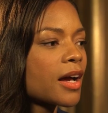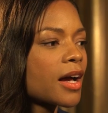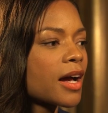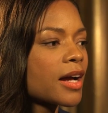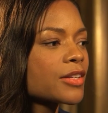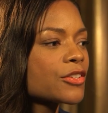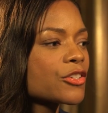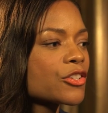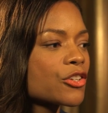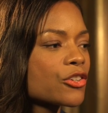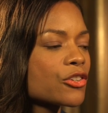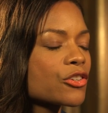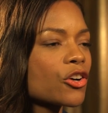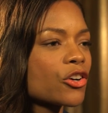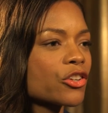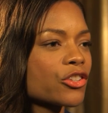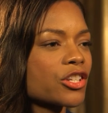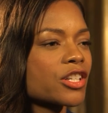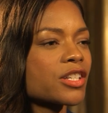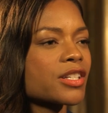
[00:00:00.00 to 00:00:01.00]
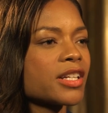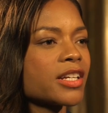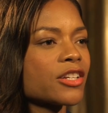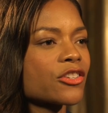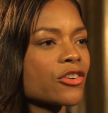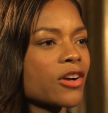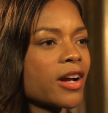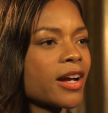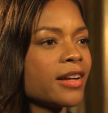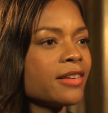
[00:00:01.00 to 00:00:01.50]
I do consciously
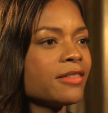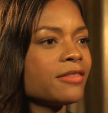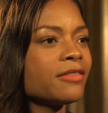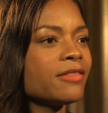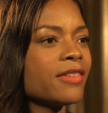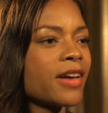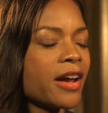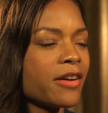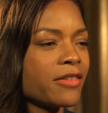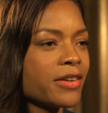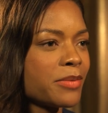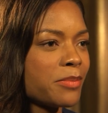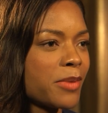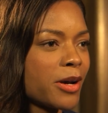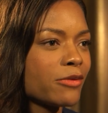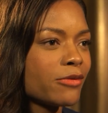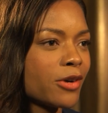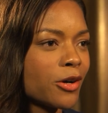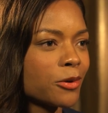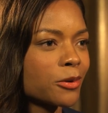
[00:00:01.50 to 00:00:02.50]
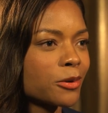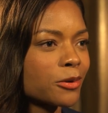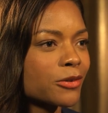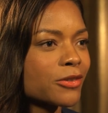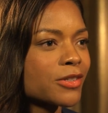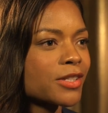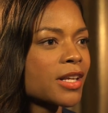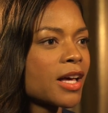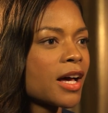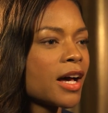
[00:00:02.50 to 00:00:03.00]
try and vary my roles.